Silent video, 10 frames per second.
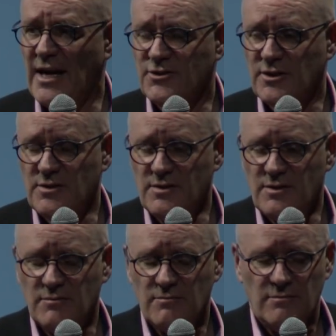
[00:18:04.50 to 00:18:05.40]

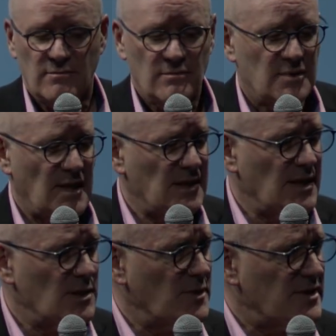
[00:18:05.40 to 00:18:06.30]
actions, they
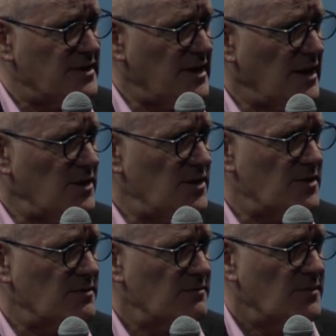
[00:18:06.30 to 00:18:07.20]
lead with
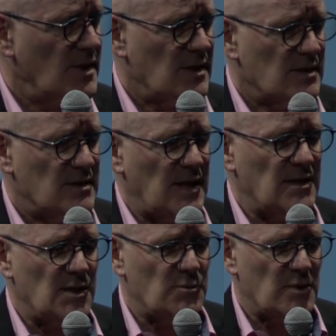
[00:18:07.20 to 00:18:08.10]
deeds,
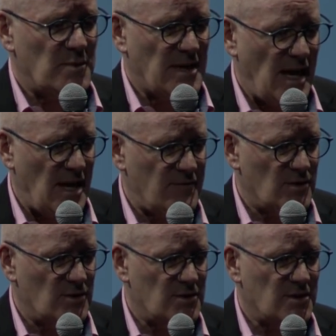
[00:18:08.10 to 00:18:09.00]
they lead with
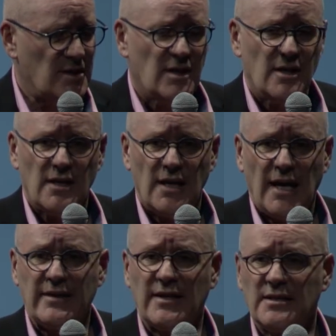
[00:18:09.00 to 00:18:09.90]
behaviors,
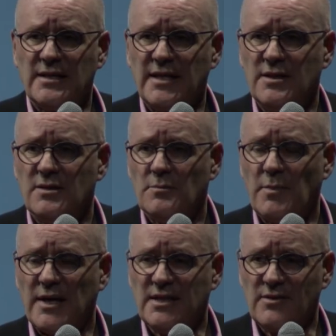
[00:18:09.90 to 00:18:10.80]
and they lead
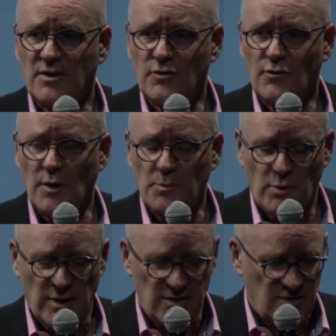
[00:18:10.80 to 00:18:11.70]
by leaving
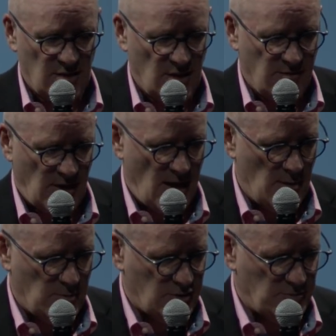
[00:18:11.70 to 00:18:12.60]
footprints of
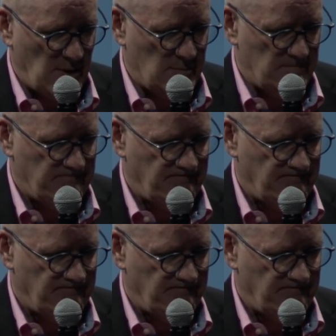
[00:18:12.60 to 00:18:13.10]
accomplishment.